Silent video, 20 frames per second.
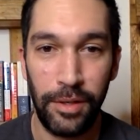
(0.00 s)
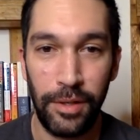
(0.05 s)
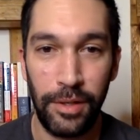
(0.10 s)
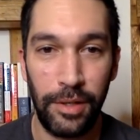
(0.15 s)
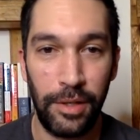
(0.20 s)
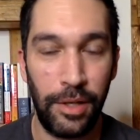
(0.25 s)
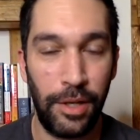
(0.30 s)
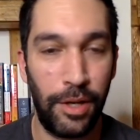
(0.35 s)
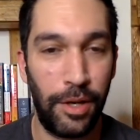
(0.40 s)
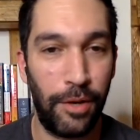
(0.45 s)

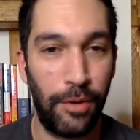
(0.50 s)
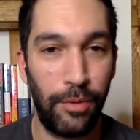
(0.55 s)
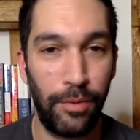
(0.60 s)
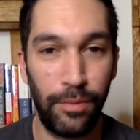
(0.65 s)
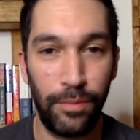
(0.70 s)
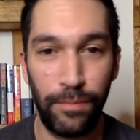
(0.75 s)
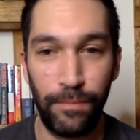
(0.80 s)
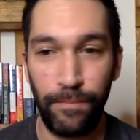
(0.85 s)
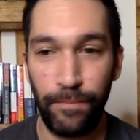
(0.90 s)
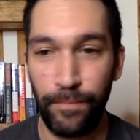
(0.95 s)
you know,
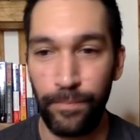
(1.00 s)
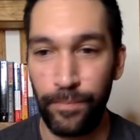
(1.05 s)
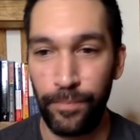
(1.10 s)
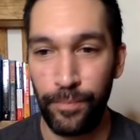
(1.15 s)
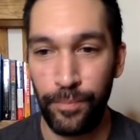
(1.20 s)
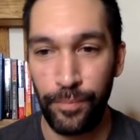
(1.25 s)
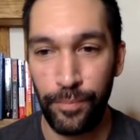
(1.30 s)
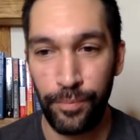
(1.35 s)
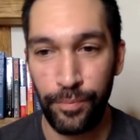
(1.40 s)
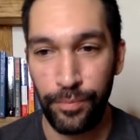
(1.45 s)

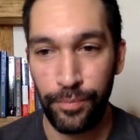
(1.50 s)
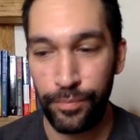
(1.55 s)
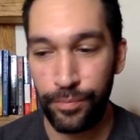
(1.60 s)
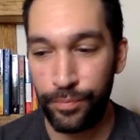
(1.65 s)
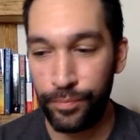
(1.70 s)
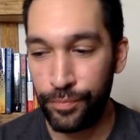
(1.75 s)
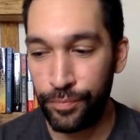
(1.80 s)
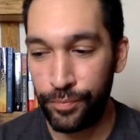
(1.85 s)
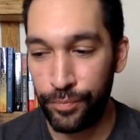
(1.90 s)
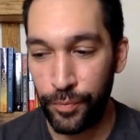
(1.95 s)

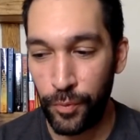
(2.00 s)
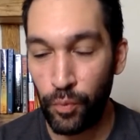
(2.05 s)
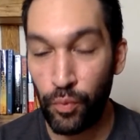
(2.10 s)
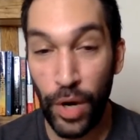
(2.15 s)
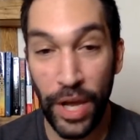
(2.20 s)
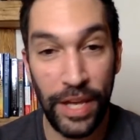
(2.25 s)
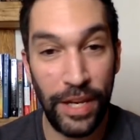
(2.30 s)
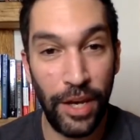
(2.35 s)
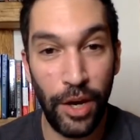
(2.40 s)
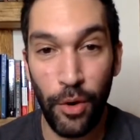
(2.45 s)

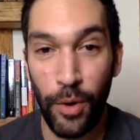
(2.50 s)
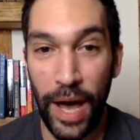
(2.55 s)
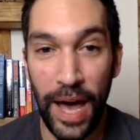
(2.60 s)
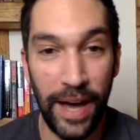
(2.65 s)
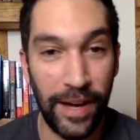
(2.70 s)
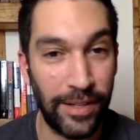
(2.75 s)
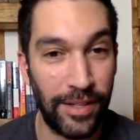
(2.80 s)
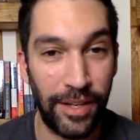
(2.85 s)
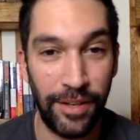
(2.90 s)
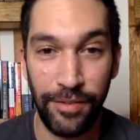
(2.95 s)

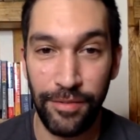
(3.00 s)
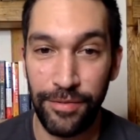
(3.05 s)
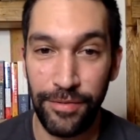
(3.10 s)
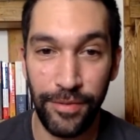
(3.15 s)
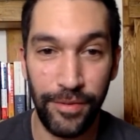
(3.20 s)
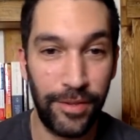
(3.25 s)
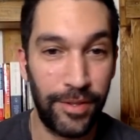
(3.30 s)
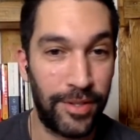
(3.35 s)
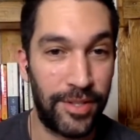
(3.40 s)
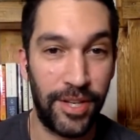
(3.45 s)

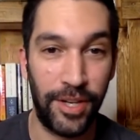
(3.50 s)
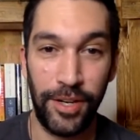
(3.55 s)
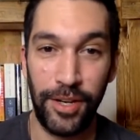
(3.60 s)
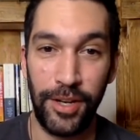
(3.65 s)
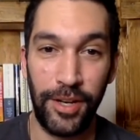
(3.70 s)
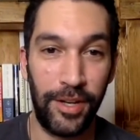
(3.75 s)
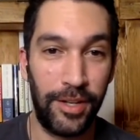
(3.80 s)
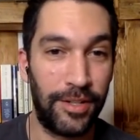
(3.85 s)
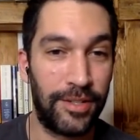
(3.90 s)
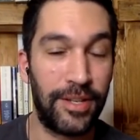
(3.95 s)
radioactive
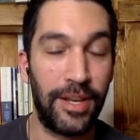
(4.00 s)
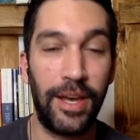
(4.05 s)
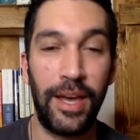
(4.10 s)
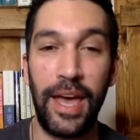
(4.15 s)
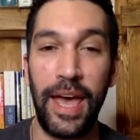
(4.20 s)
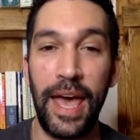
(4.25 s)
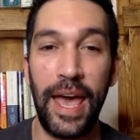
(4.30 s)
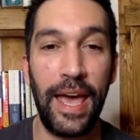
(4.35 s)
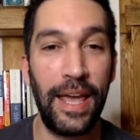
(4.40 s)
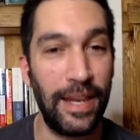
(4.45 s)
to
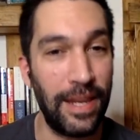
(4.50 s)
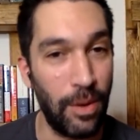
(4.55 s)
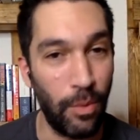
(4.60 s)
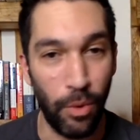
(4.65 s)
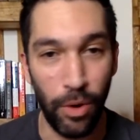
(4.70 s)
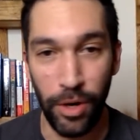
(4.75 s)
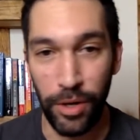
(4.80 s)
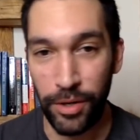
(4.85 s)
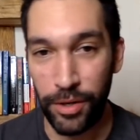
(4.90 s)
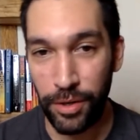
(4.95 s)

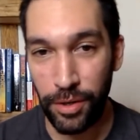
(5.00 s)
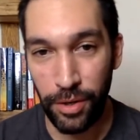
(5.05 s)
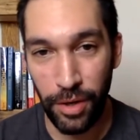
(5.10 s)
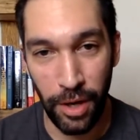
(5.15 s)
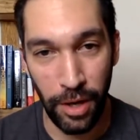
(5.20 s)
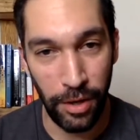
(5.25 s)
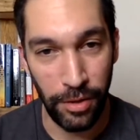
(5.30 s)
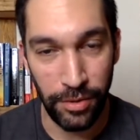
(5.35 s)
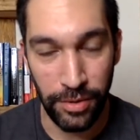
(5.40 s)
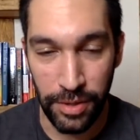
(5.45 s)
anyone
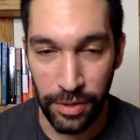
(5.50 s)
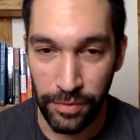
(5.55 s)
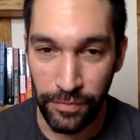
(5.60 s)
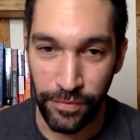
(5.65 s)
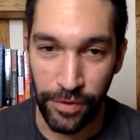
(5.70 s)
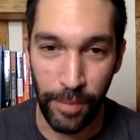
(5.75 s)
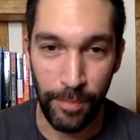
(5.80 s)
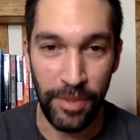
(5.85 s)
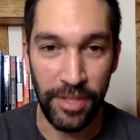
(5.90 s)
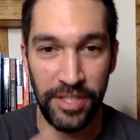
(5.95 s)

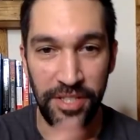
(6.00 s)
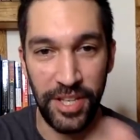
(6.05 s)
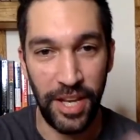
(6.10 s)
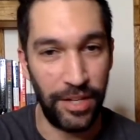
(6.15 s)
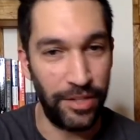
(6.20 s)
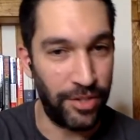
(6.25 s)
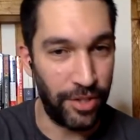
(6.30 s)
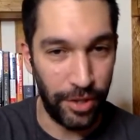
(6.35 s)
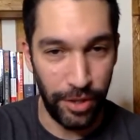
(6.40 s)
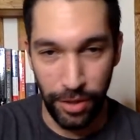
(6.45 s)
from the
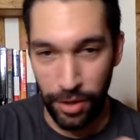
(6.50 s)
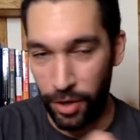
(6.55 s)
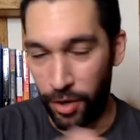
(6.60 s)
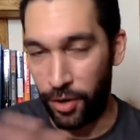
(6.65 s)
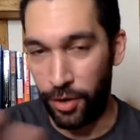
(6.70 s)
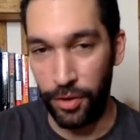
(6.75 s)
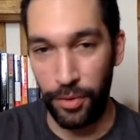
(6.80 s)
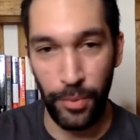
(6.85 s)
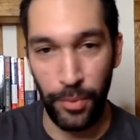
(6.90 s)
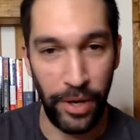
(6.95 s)
center
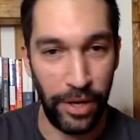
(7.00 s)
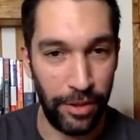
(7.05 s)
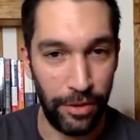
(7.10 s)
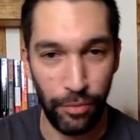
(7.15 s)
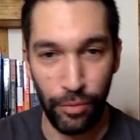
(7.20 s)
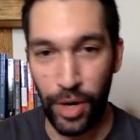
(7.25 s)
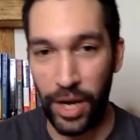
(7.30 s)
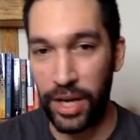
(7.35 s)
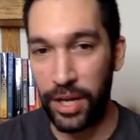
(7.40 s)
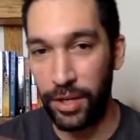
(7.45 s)
all the way to the
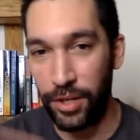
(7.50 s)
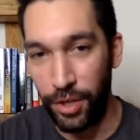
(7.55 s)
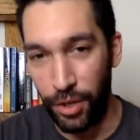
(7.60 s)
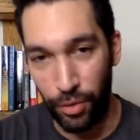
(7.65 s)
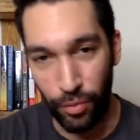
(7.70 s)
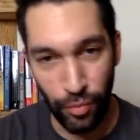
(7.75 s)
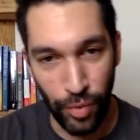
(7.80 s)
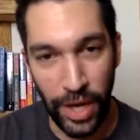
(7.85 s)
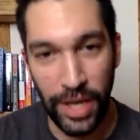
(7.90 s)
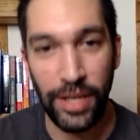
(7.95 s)
right. You're
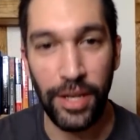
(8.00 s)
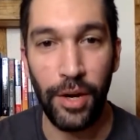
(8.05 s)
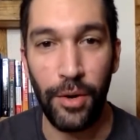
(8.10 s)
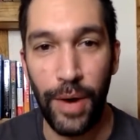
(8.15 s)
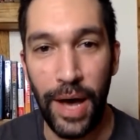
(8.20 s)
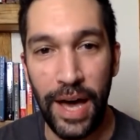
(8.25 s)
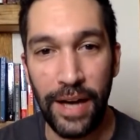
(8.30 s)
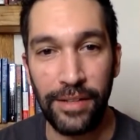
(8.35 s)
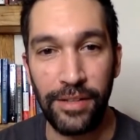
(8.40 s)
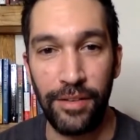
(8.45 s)

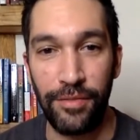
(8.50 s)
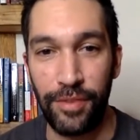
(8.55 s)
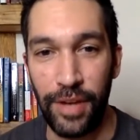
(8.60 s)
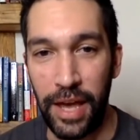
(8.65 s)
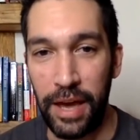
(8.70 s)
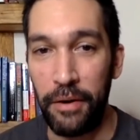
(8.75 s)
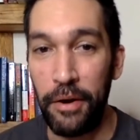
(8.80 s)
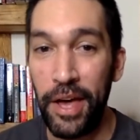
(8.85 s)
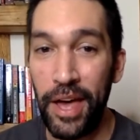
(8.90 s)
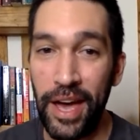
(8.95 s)
radioactive
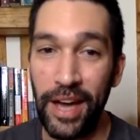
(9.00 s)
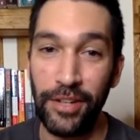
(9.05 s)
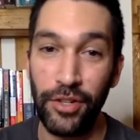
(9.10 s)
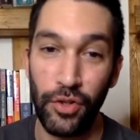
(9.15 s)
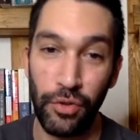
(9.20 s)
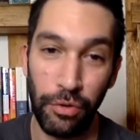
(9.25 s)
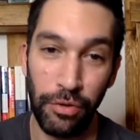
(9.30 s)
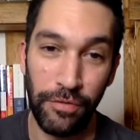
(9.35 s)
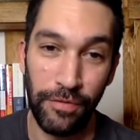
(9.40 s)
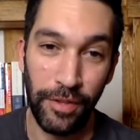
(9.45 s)
now. And
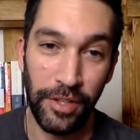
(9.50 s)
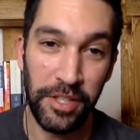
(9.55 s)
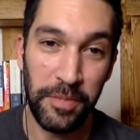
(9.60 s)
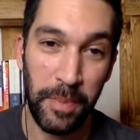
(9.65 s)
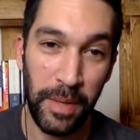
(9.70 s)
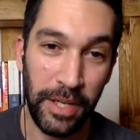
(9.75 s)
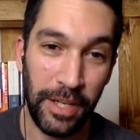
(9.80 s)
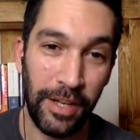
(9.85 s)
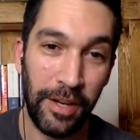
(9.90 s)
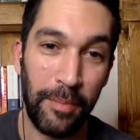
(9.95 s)
truthfully
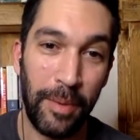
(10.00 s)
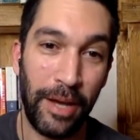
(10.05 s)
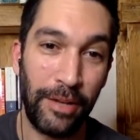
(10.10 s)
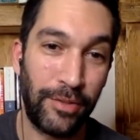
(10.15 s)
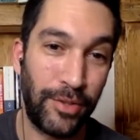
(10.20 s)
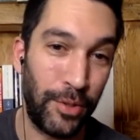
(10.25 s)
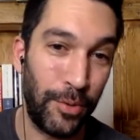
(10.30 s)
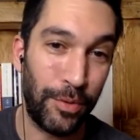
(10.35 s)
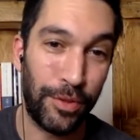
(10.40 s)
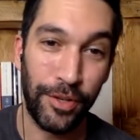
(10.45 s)
speaking, about
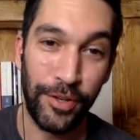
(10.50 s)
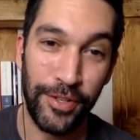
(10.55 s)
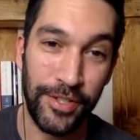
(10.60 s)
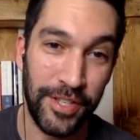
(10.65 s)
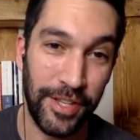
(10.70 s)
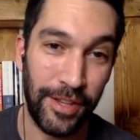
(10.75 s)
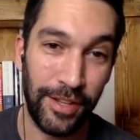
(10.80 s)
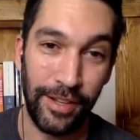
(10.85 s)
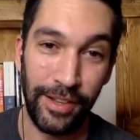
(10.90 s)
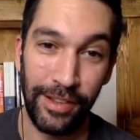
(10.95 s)
2/3
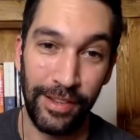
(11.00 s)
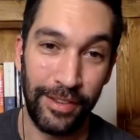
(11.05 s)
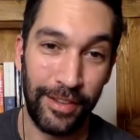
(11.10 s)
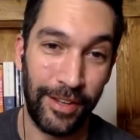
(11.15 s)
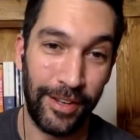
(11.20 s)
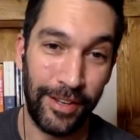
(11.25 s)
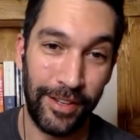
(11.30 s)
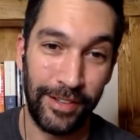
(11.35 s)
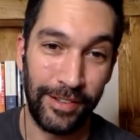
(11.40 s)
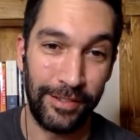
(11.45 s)
of
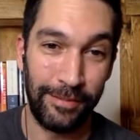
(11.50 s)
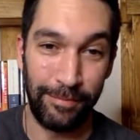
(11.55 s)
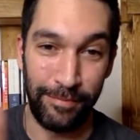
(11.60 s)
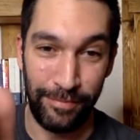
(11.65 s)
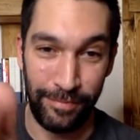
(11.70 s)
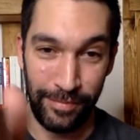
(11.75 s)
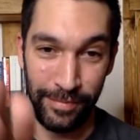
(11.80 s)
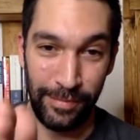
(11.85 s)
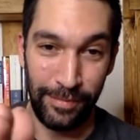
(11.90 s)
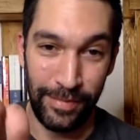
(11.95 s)
the
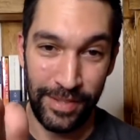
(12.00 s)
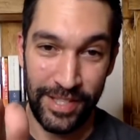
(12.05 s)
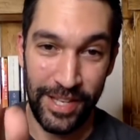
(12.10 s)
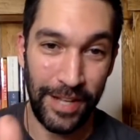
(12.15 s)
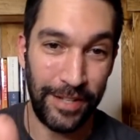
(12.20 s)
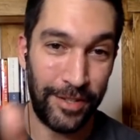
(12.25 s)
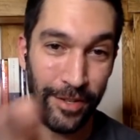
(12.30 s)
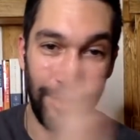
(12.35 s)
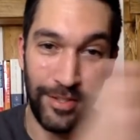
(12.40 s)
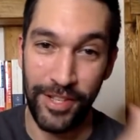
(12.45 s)

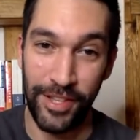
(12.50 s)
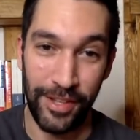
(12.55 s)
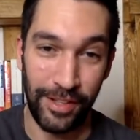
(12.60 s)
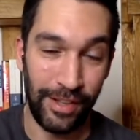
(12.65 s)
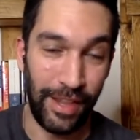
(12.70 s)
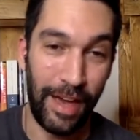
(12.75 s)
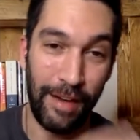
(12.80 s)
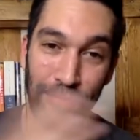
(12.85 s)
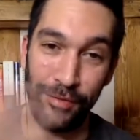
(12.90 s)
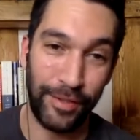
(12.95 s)
center to the
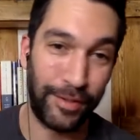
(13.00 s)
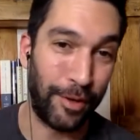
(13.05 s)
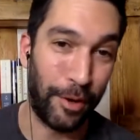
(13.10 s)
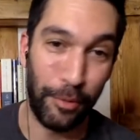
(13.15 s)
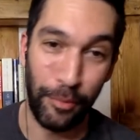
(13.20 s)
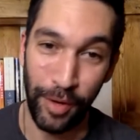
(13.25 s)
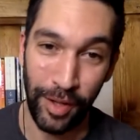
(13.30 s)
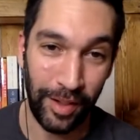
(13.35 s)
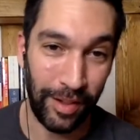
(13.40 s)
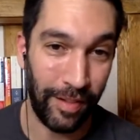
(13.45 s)
left
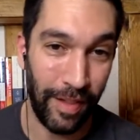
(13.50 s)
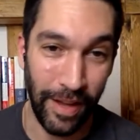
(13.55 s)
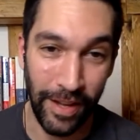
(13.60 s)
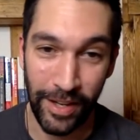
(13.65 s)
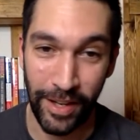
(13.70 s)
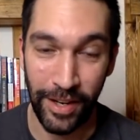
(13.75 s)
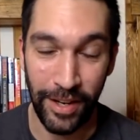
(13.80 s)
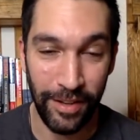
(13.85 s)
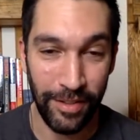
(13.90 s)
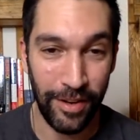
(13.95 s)
don't really like
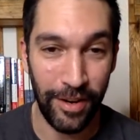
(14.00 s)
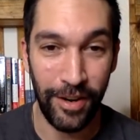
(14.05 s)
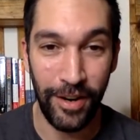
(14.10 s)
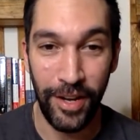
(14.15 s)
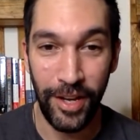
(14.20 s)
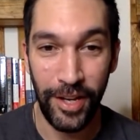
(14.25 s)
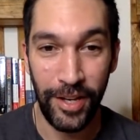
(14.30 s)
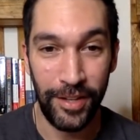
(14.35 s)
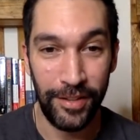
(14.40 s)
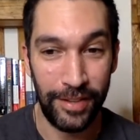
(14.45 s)
it either.
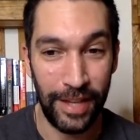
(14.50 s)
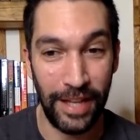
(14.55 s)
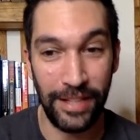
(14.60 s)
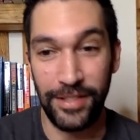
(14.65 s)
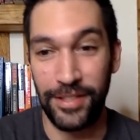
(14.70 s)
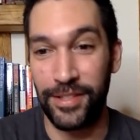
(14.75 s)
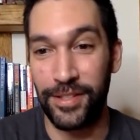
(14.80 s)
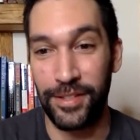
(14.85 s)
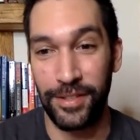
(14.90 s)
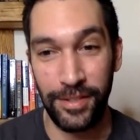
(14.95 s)

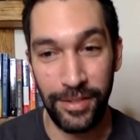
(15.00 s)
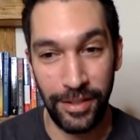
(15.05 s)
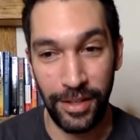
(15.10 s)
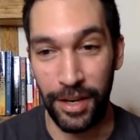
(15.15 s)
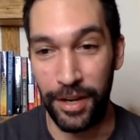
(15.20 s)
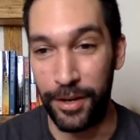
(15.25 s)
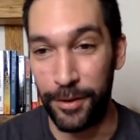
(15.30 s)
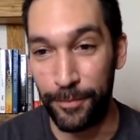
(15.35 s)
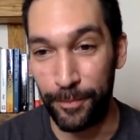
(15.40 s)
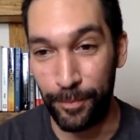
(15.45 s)
That's,
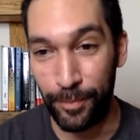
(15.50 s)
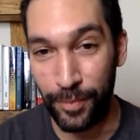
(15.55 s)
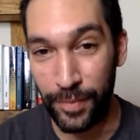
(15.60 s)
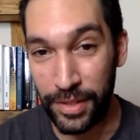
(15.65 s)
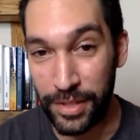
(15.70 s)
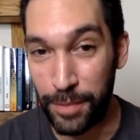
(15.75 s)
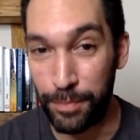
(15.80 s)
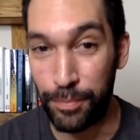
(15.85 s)
it's a